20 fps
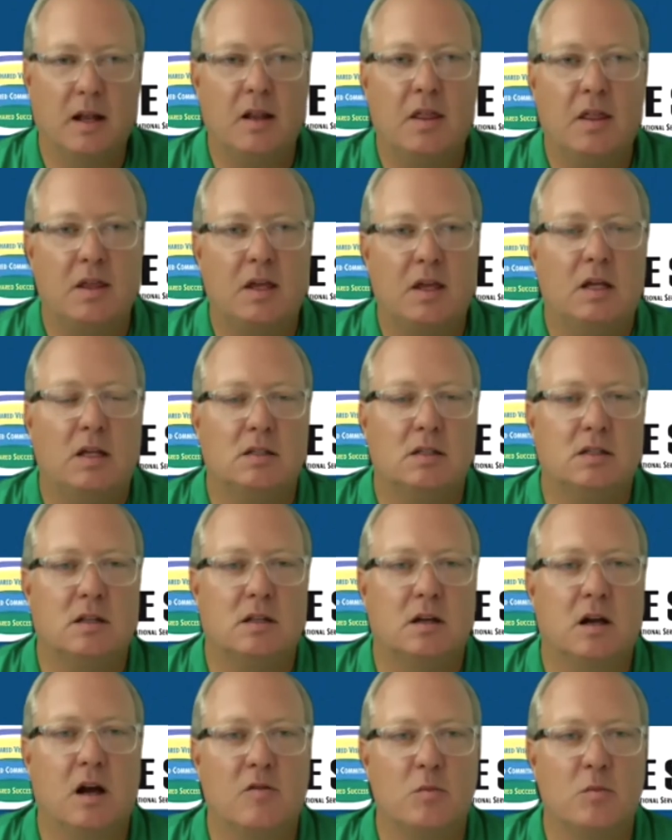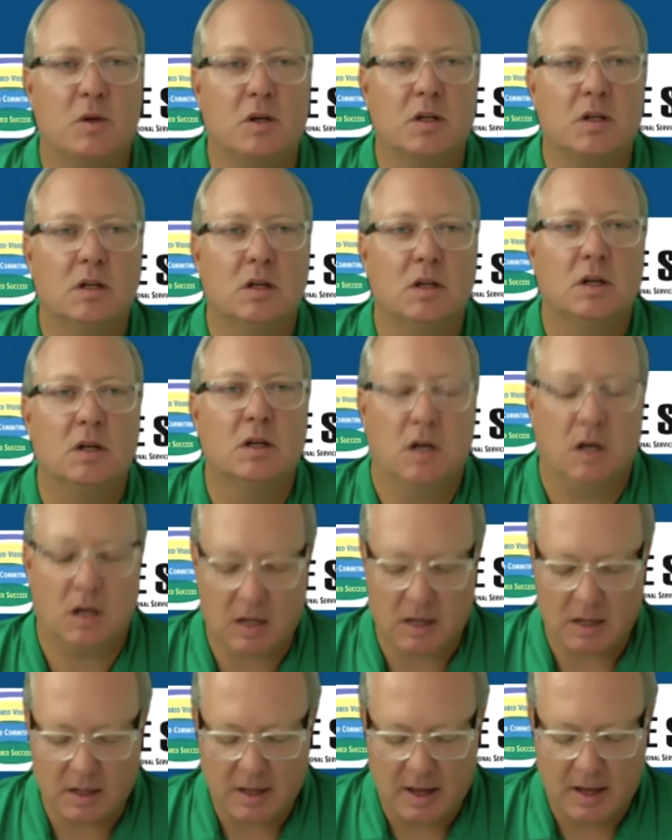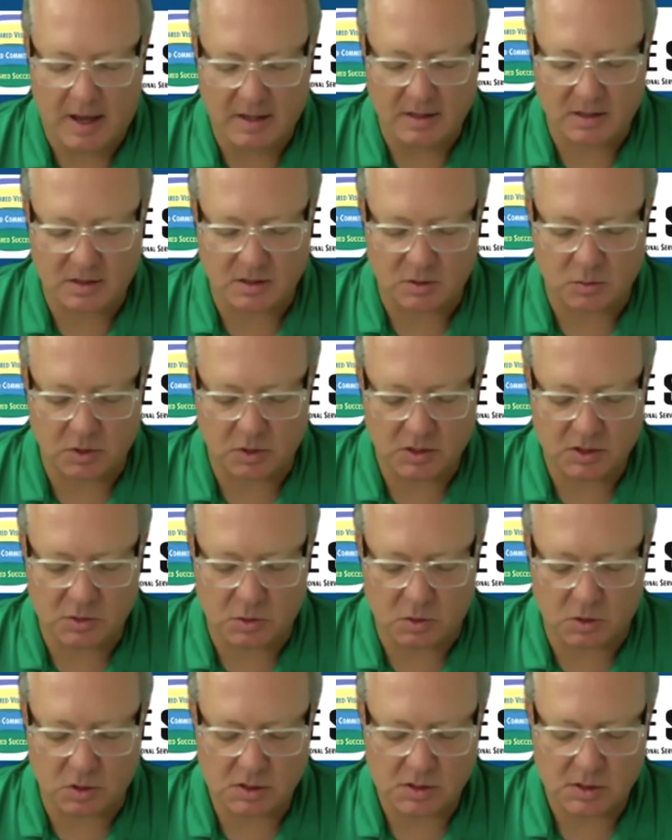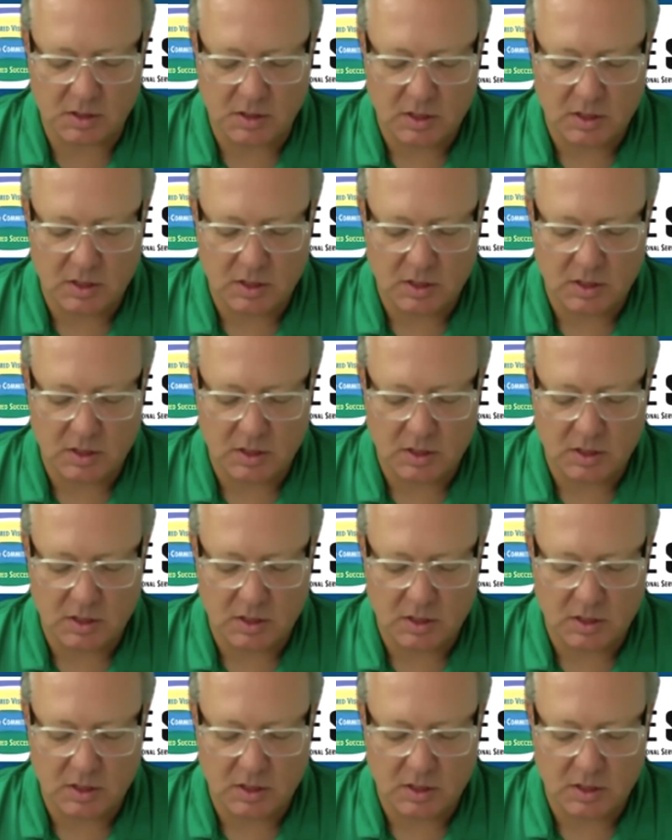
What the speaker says: things that the government has as a resource.